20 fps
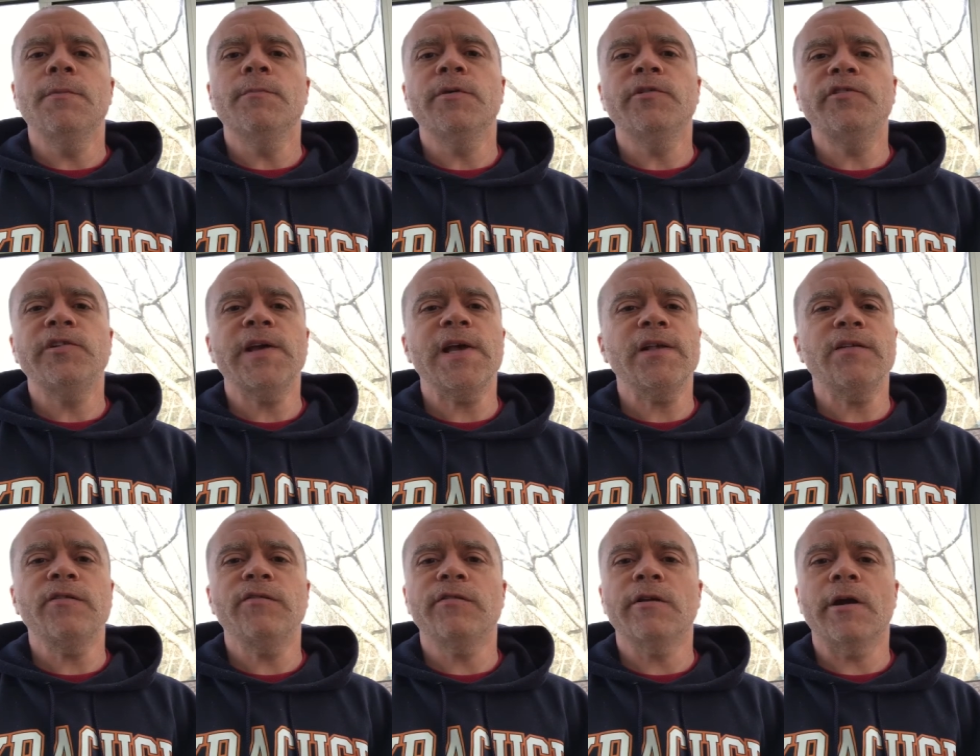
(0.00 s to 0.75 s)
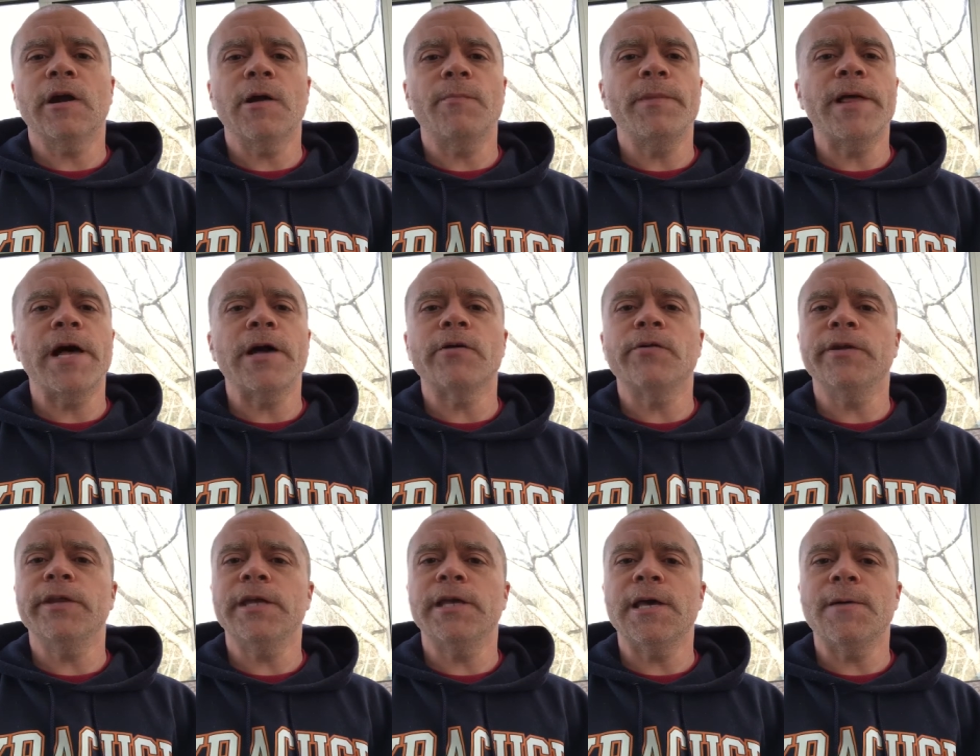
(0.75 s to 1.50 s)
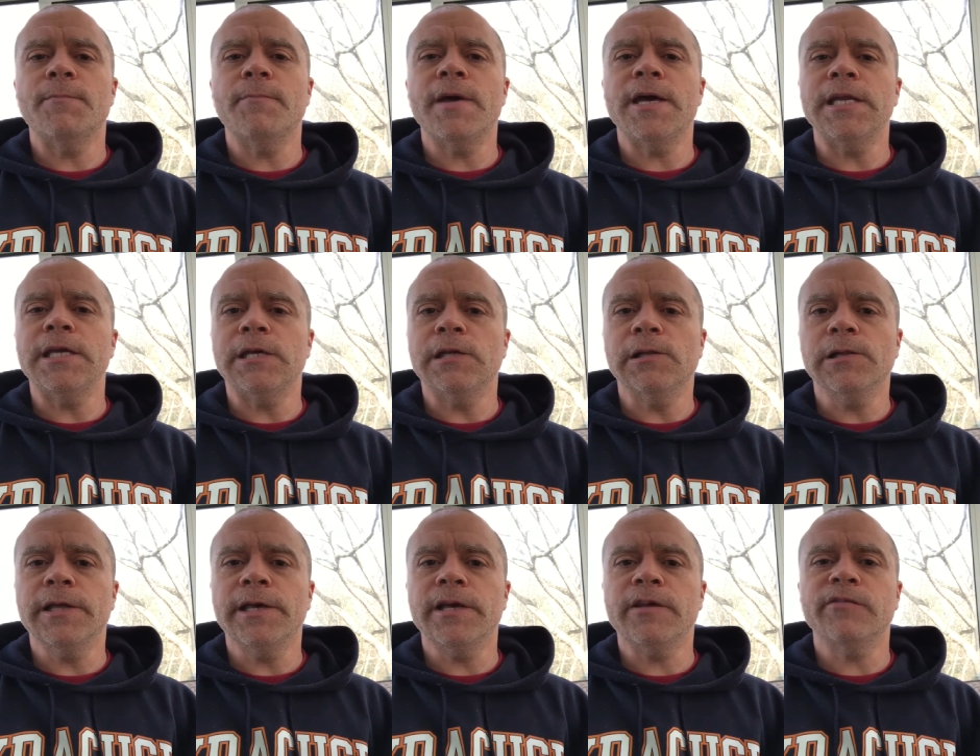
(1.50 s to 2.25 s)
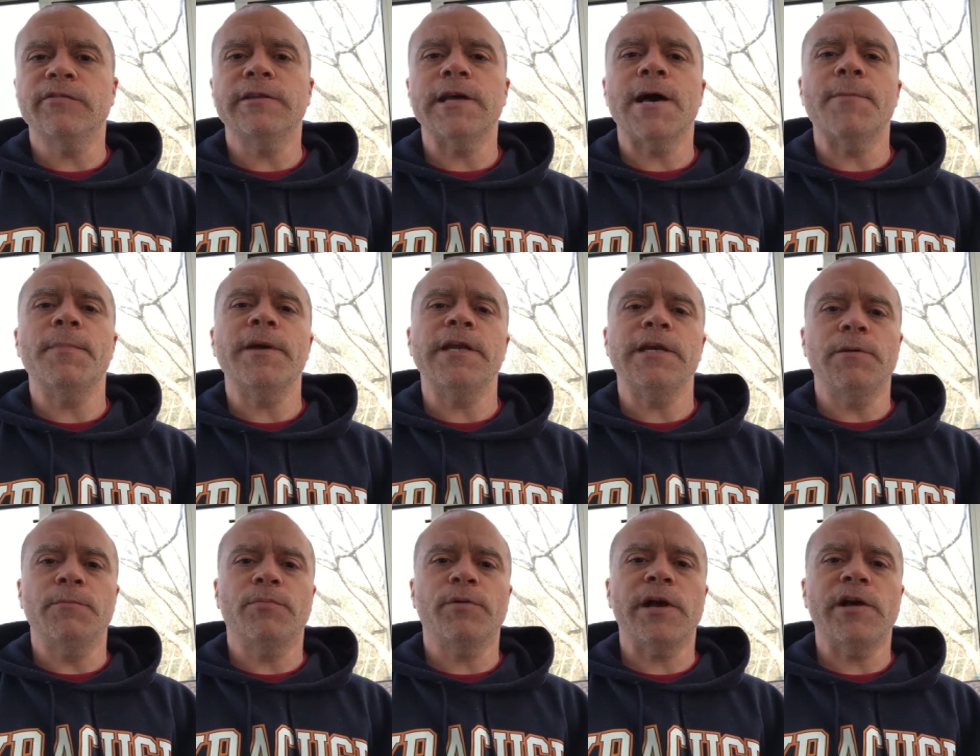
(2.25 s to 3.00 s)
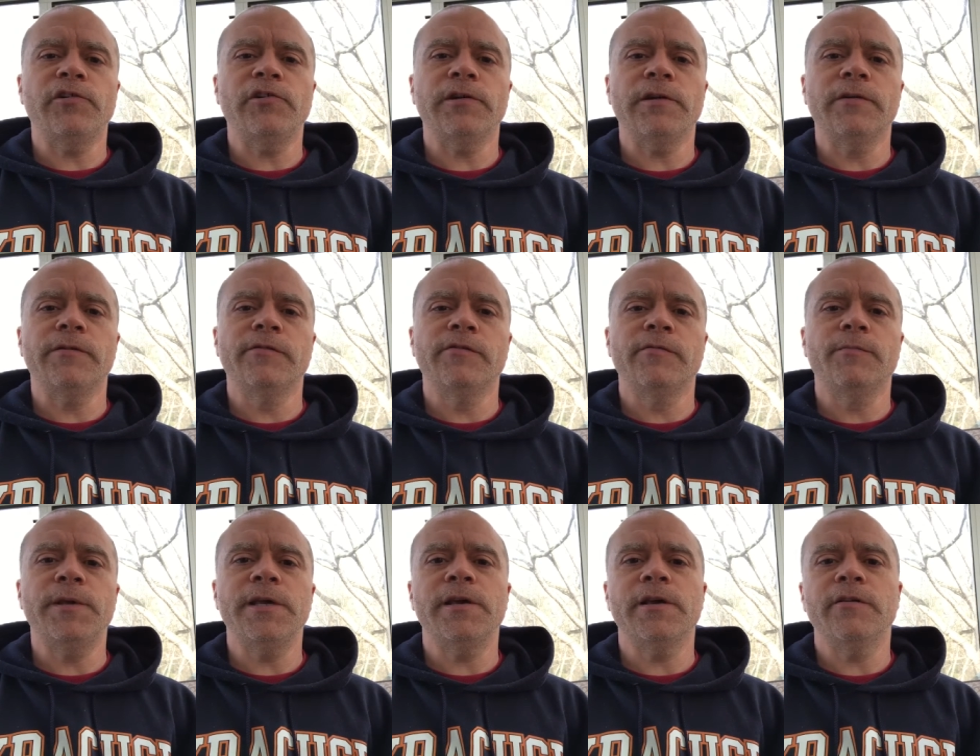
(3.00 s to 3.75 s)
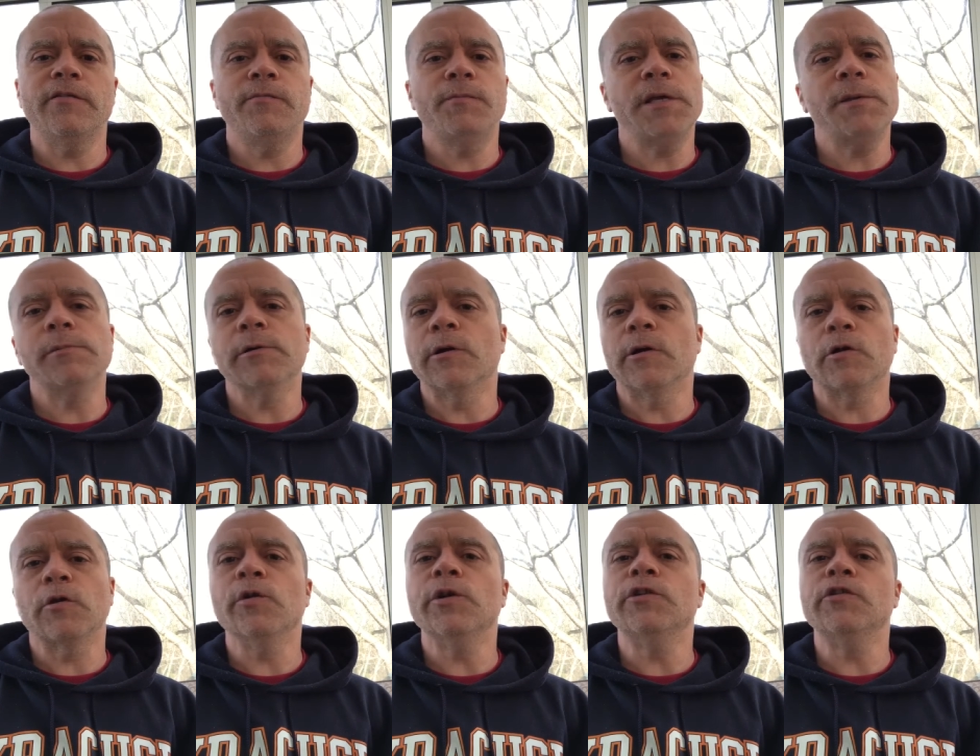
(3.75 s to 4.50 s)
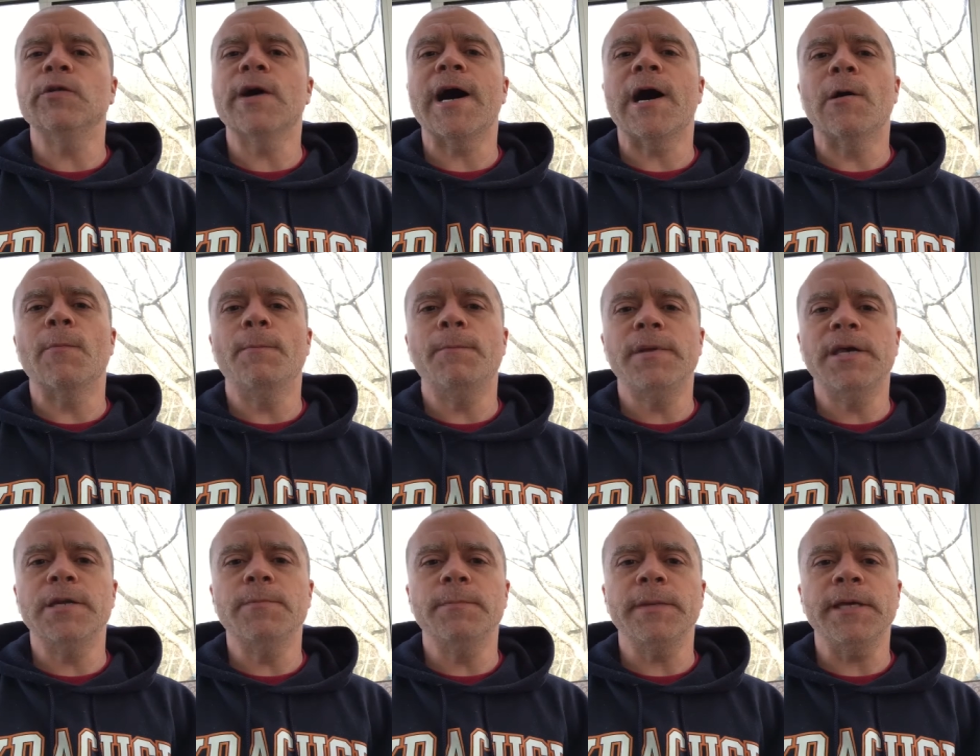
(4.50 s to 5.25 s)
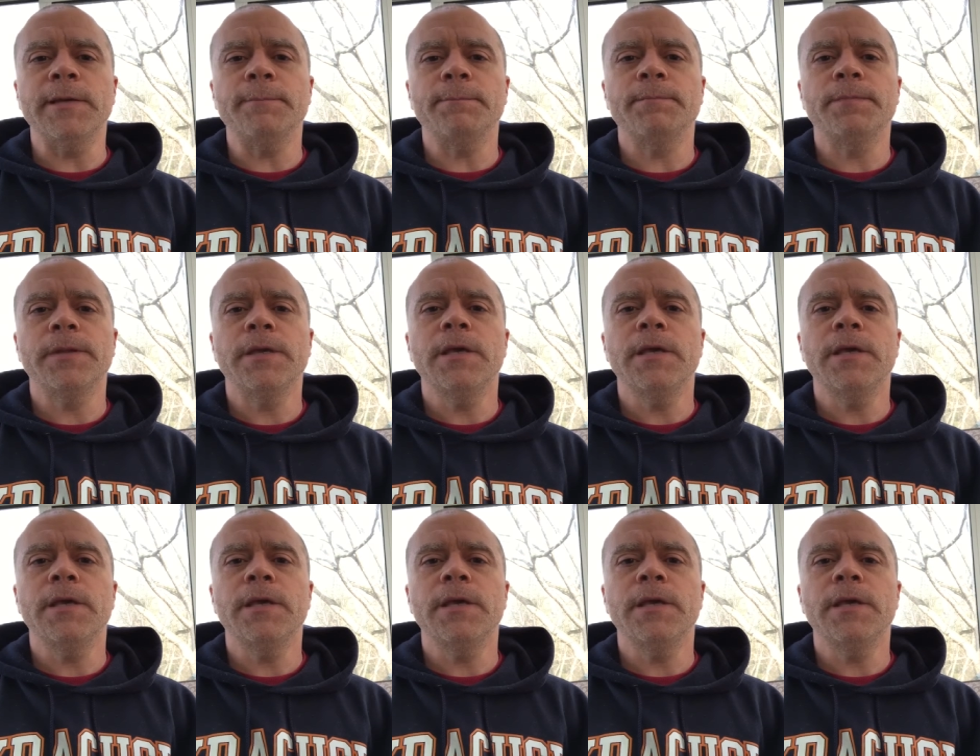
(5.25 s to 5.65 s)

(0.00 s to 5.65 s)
but chances are I'm not going to get many clicks, not many impressions, because people are going to outbid me.